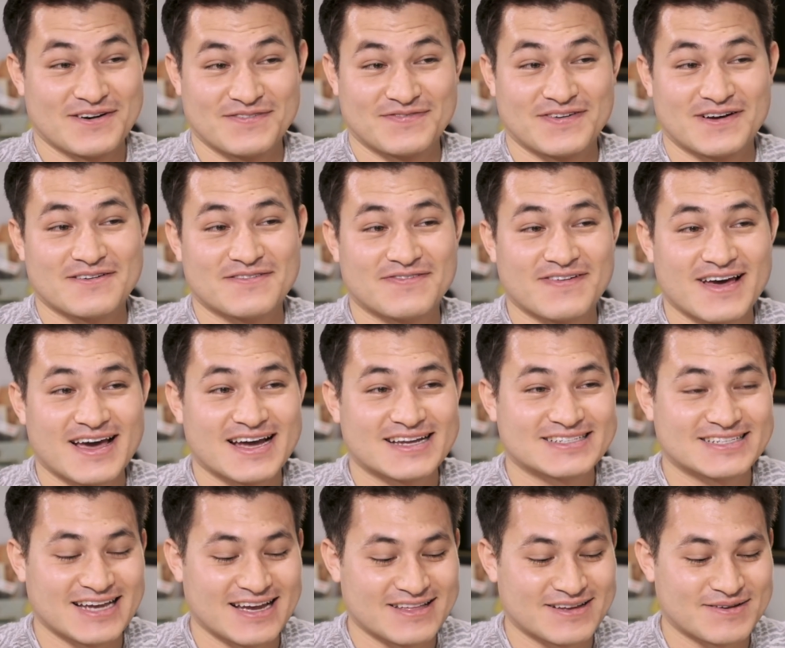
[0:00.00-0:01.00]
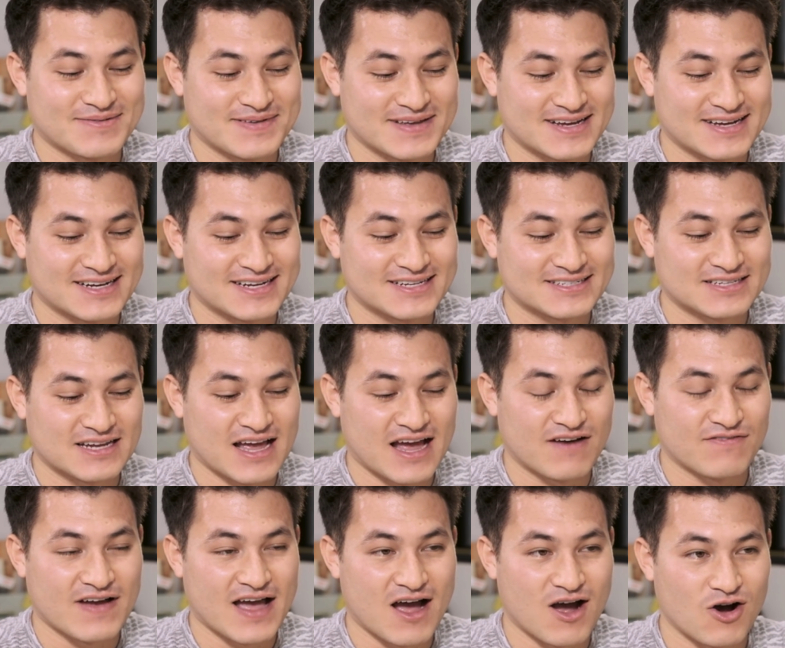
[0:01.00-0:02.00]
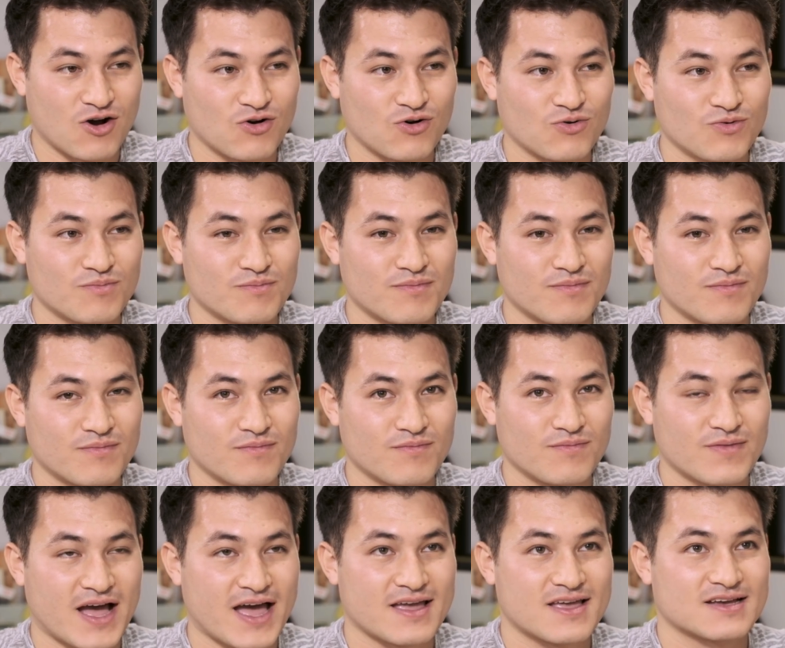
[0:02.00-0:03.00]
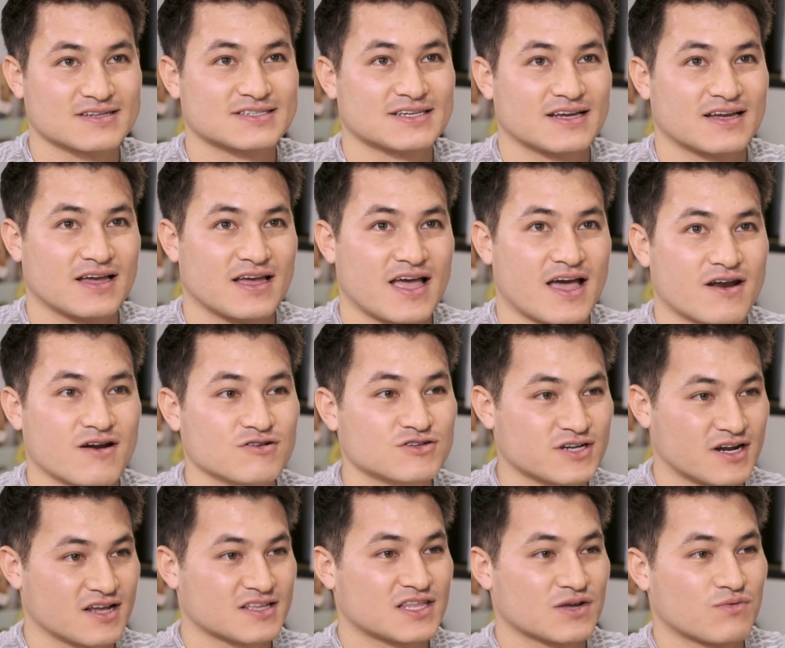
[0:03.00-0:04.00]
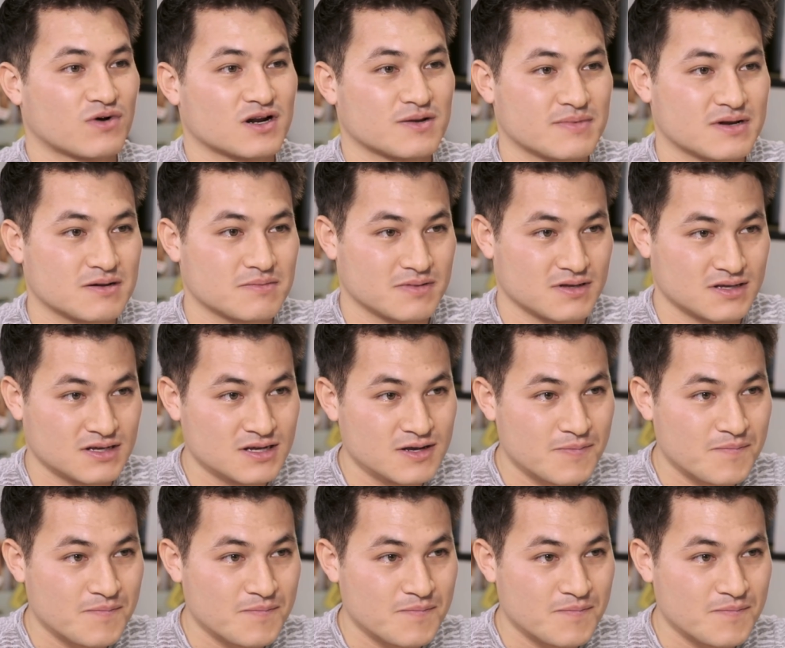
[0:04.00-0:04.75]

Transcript: Fun fact, because of how I guess energetic they wanted me to be.